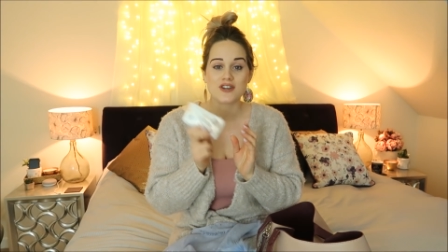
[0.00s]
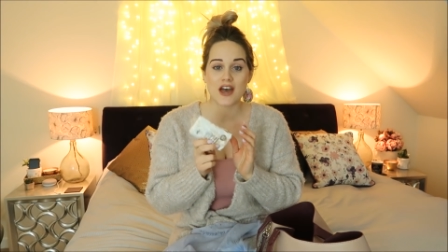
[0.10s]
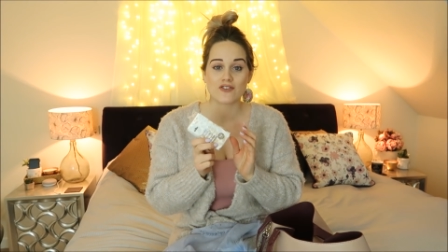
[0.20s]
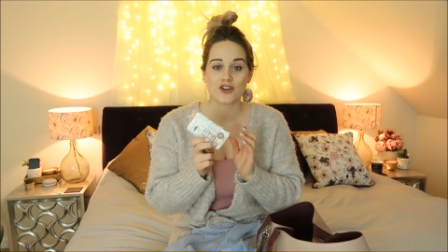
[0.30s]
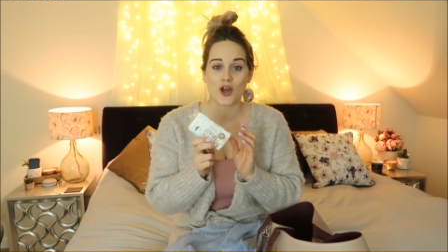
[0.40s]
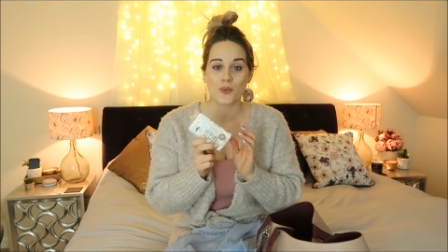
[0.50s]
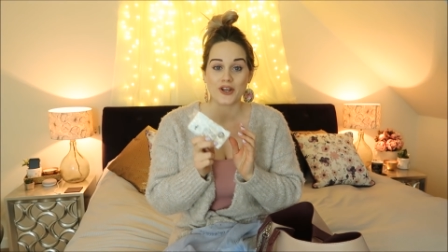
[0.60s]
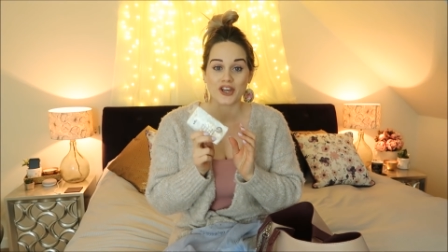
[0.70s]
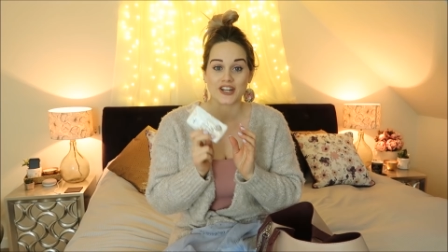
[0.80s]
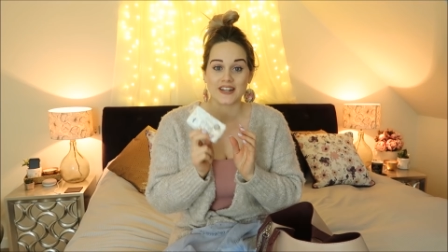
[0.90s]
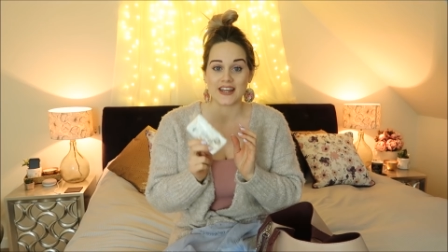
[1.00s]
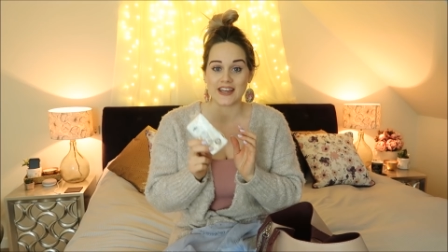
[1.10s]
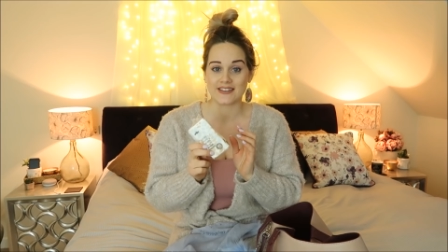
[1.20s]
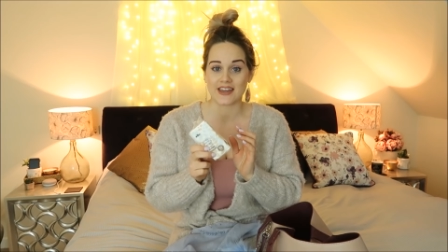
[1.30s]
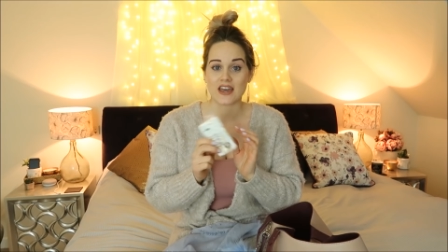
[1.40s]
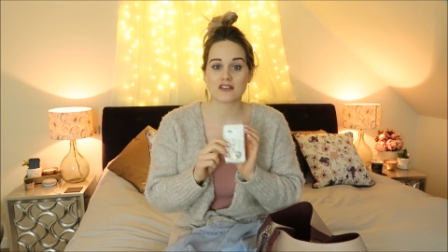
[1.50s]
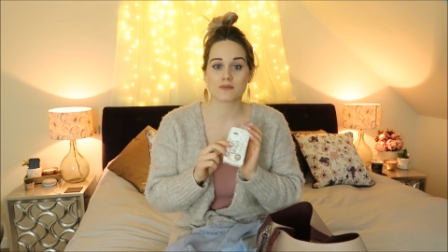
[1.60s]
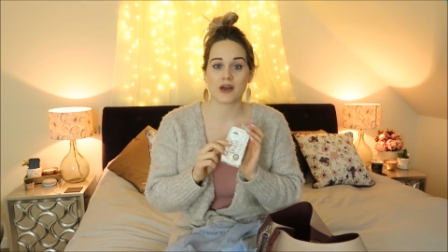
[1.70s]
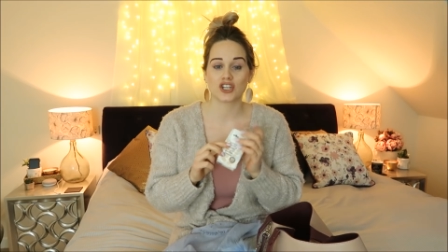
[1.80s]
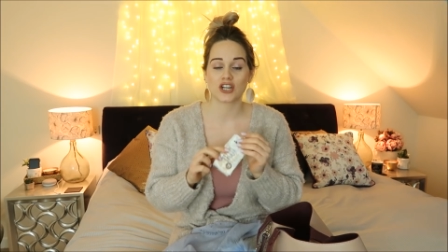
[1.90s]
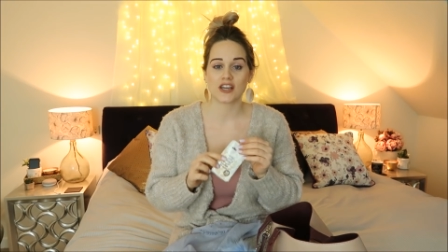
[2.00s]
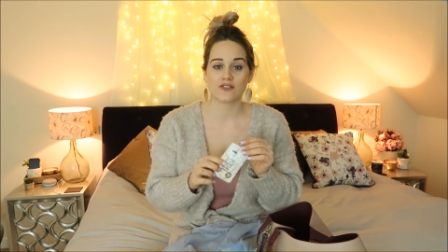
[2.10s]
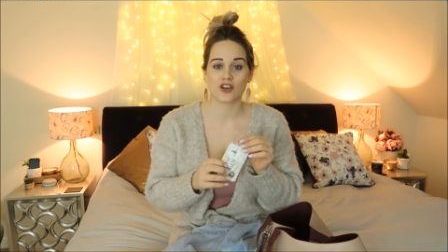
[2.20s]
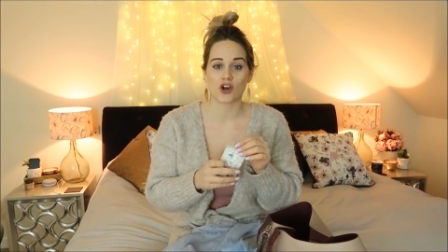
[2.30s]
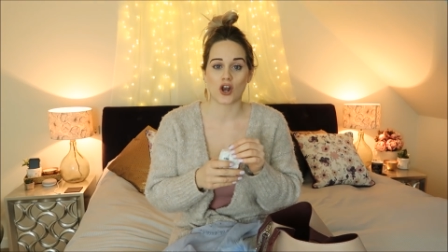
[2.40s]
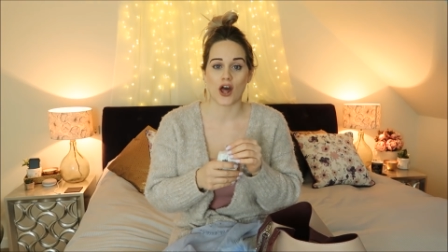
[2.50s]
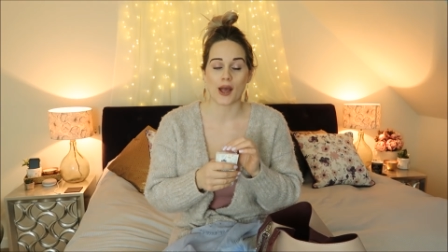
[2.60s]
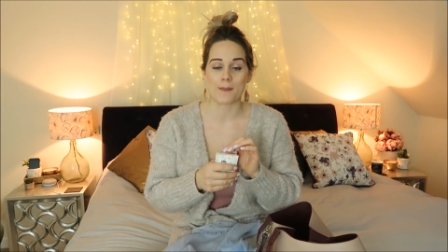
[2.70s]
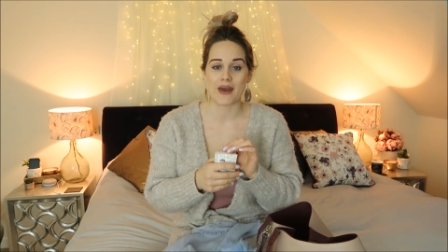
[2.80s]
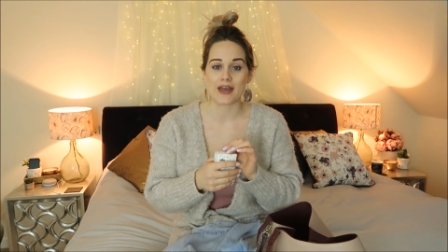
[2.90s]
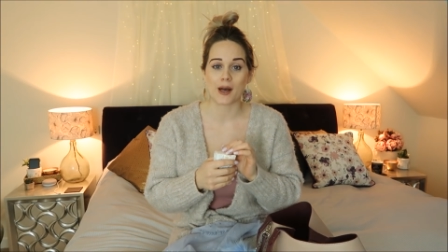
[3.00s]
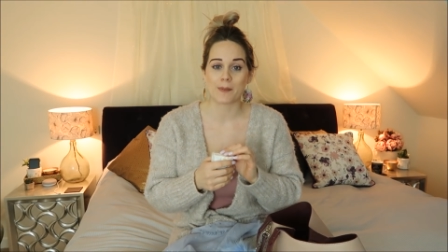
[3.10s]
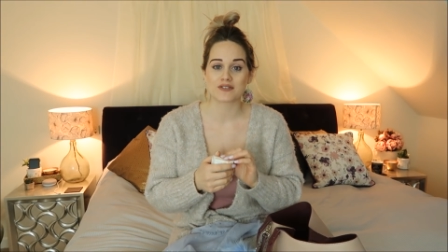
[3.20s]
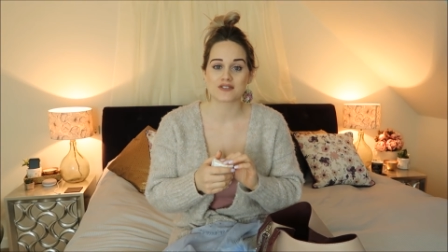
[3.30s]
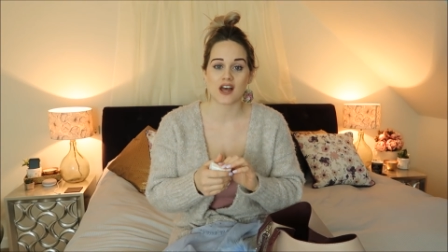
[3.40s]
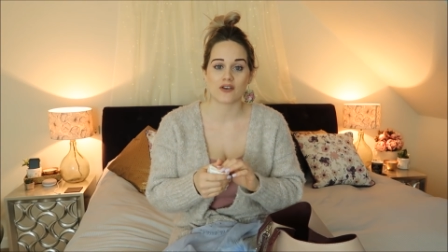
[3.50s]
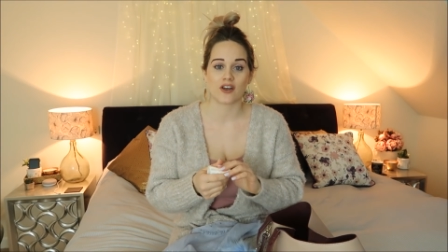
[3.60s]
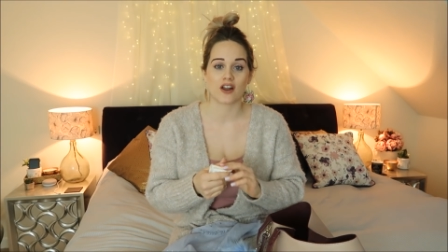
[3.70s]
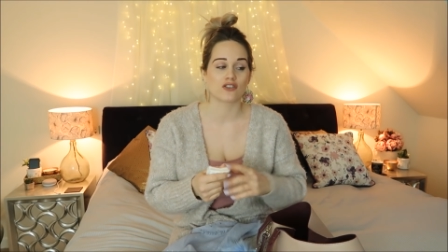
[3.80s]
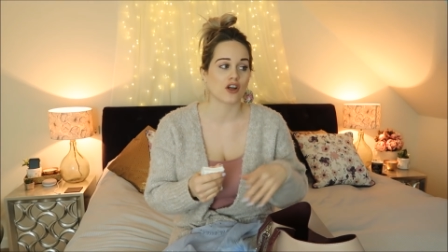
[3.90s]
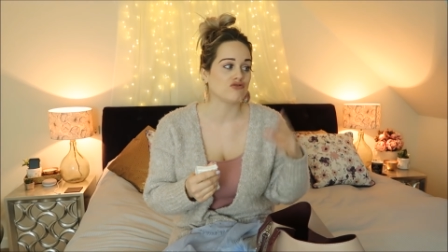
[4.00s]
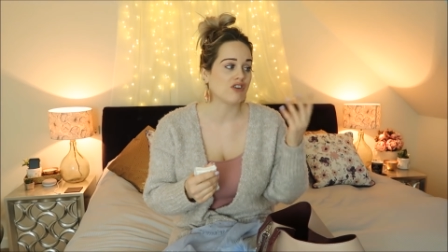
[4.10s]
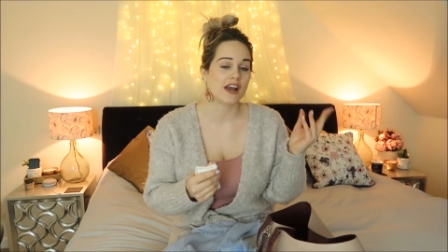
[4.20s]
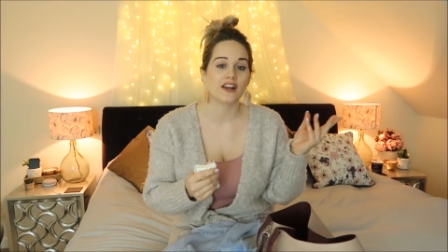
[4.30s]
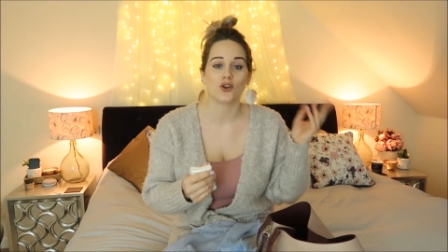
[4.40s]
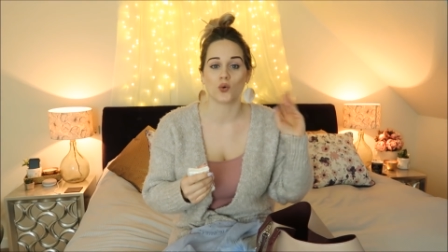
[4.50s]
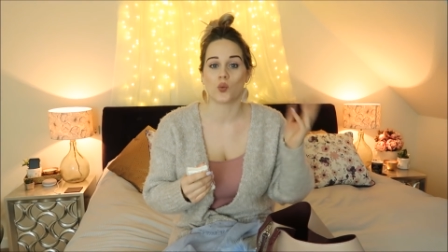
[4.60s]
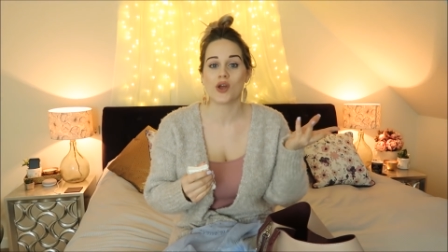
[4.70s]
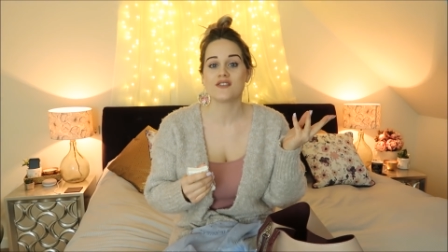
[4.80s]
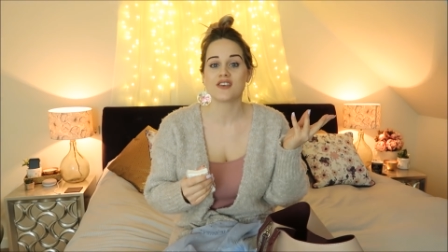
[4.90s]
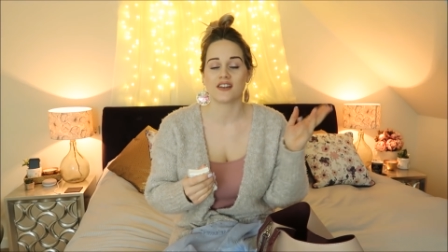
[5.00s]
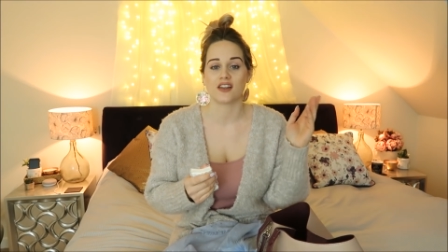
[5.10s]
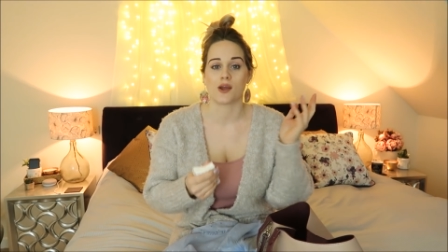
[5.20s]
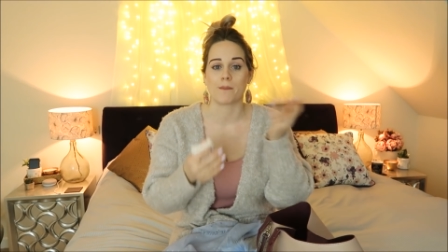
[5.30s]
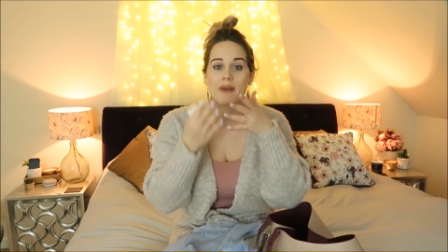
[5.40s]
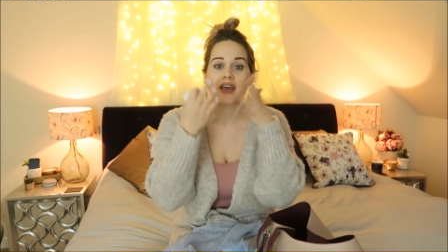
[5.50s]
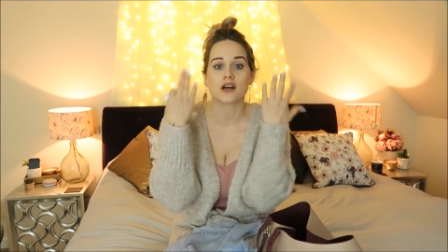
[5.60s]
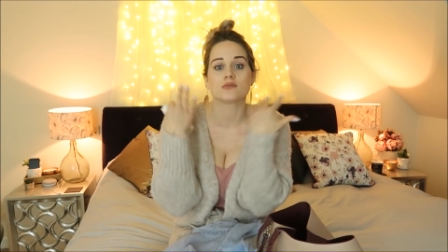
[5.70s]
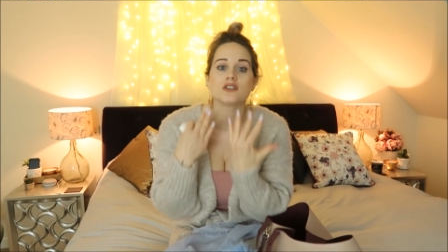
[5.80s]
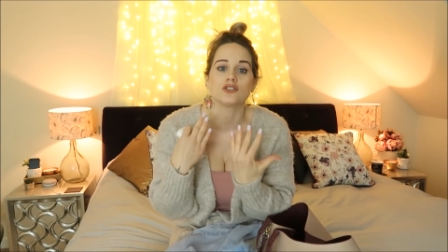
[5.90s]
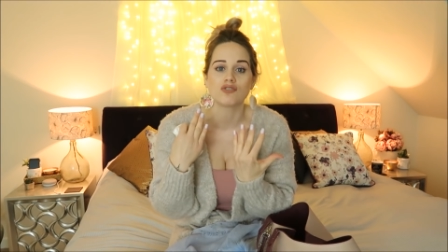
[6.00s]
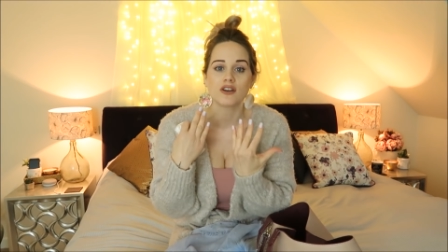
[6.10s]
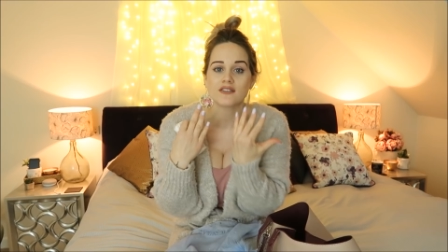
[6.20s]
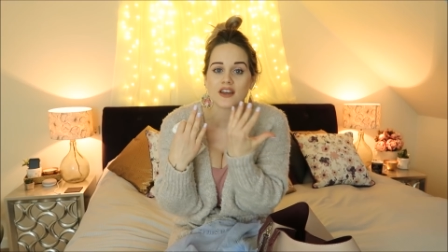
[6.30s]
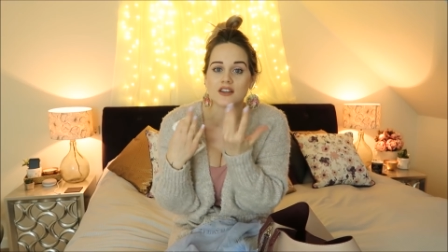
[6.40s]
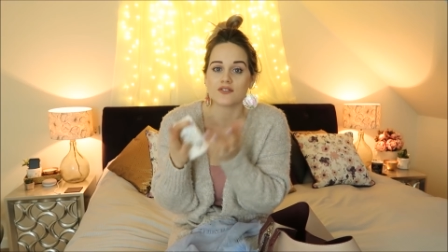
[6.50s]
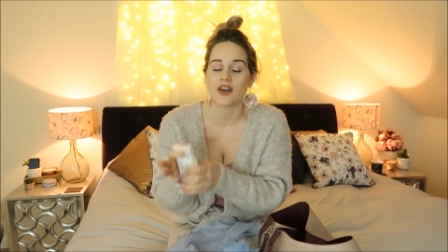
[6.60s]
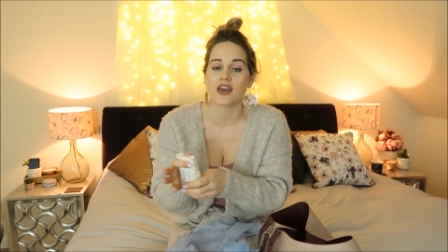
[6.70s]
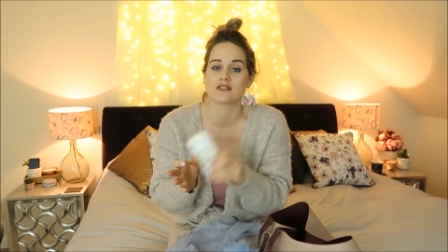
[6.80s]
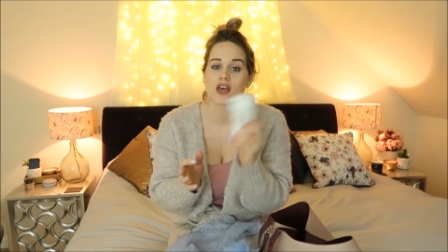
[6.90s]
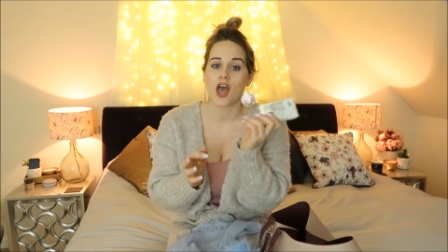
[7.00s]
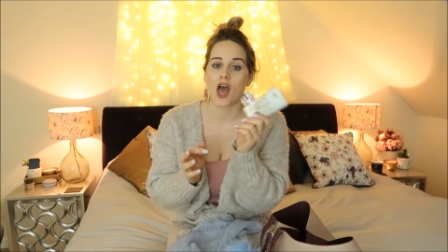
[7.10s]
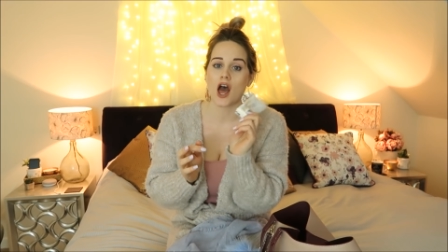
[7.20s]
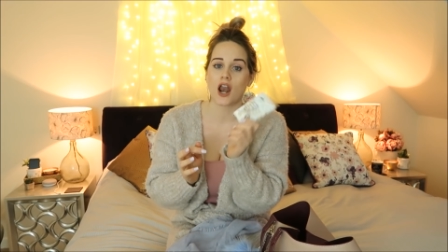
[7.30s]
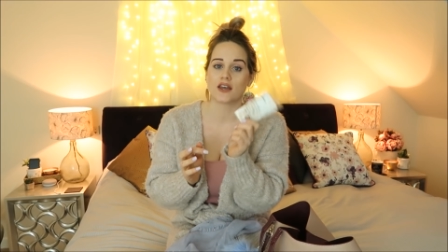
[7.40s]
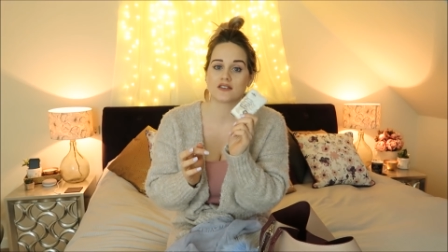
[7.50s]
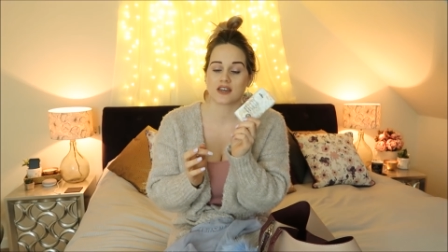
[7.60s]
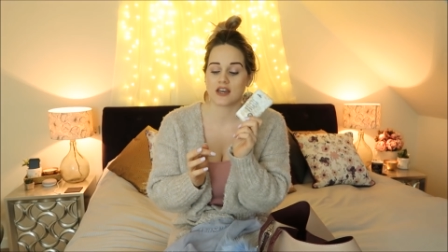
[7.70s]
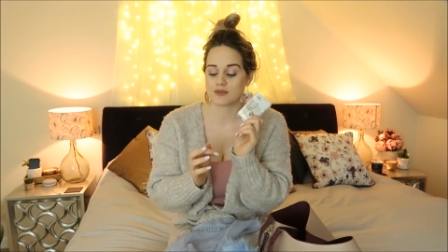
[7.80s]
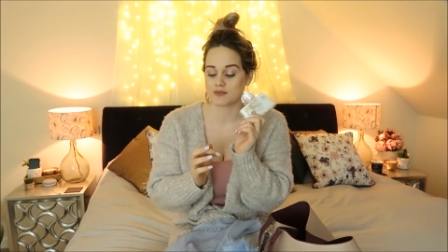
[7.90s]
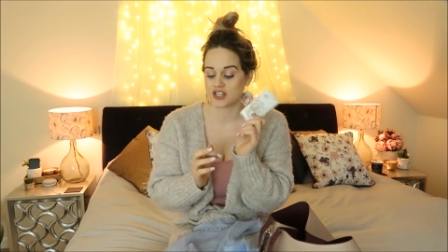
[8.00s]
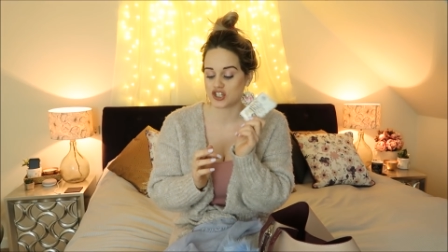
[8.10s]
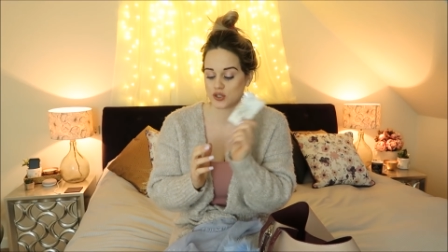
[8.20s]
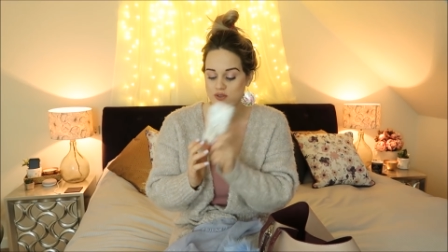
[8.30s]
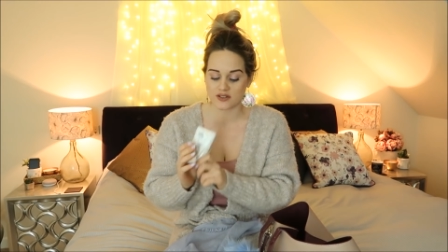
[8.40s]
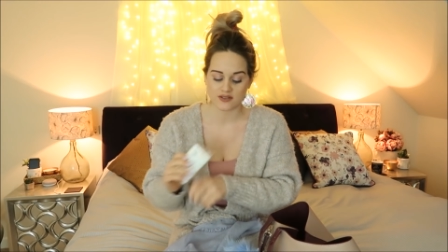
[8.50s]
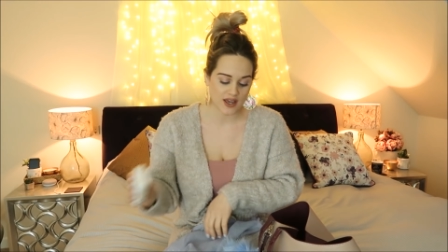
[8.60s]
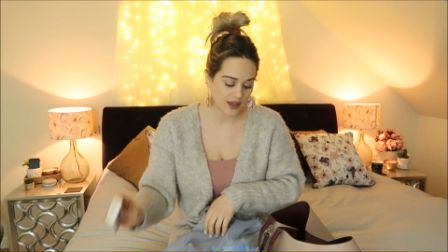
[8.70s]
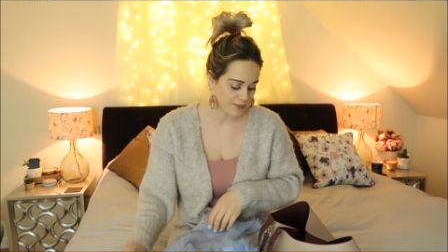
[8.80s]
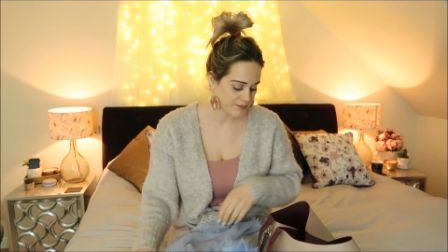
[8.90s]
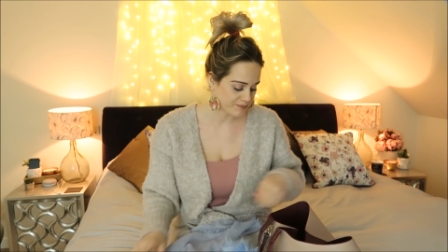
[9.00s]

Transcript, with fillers: never know when you're gonna need these, especially if you've got like makeup and stuff and it's like raining or windy and your makeup starts running down your face. I like to keep some tissues in there.